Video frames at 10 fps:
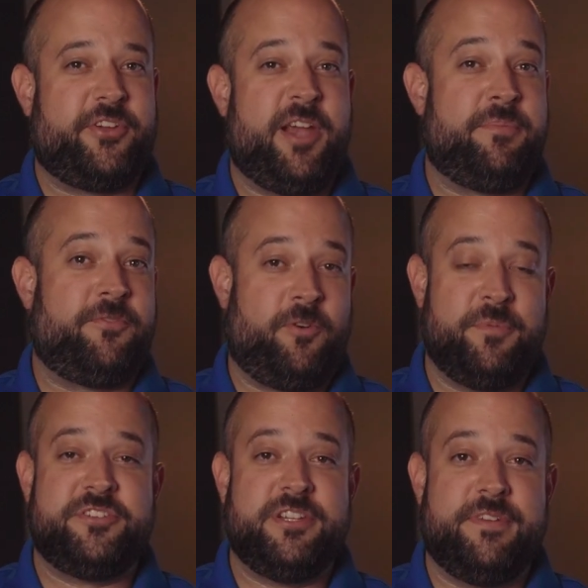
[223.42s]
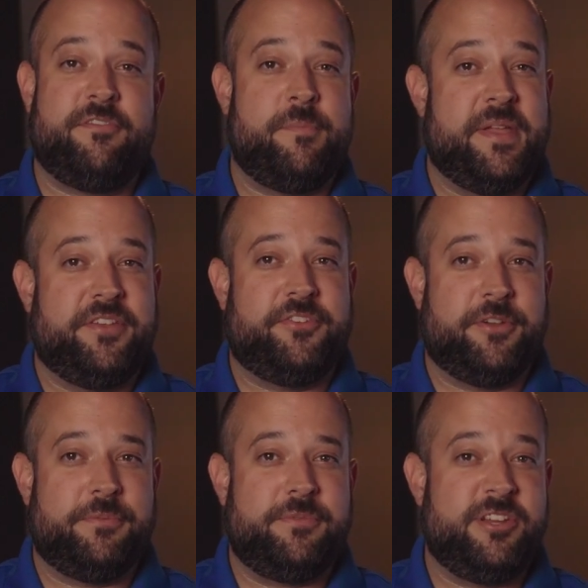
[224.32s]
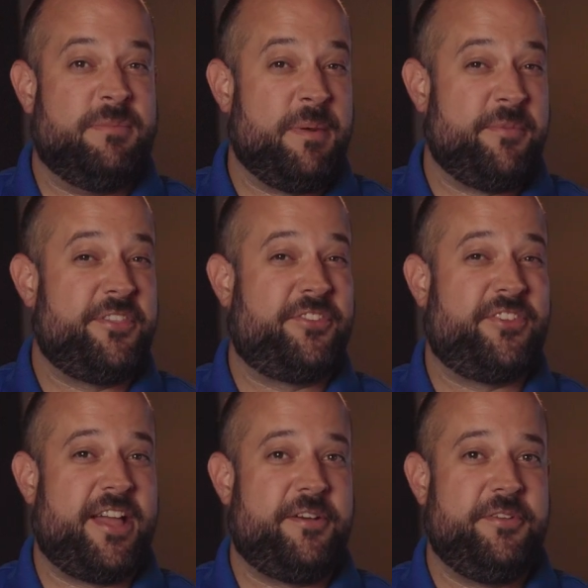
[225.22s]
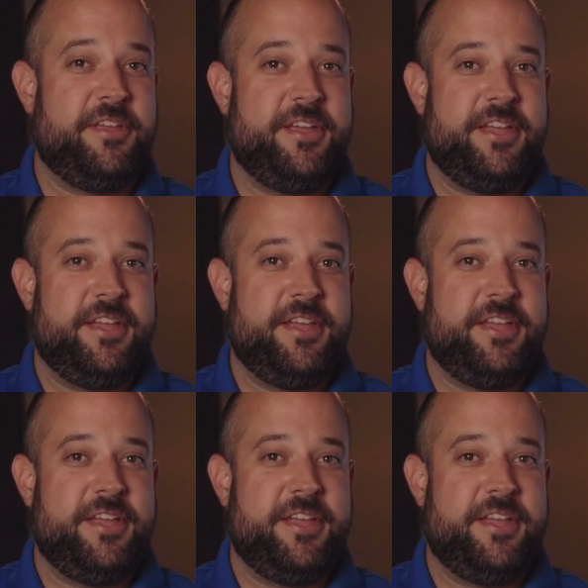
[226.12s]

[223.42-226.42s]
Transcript: live performance you've ever been to. Do you remember the sound?